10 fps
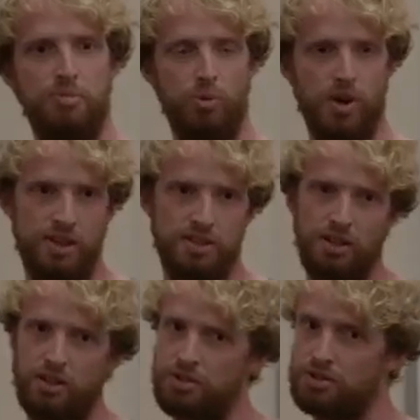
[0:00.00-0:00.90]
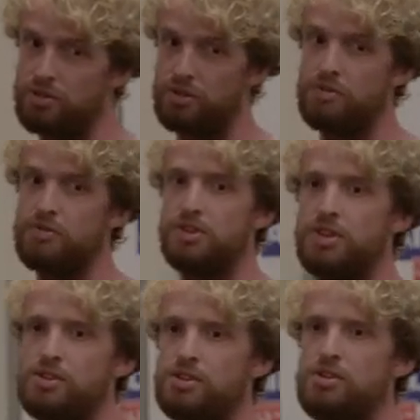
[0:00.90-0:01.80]
But where there's a cluster of
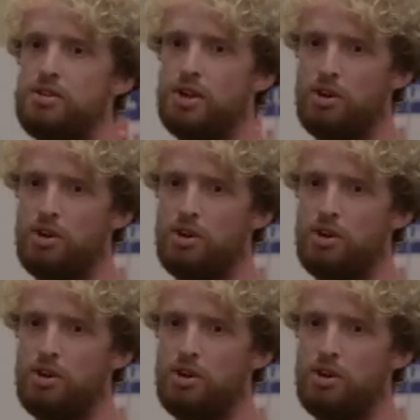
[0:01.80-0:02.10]
conversation,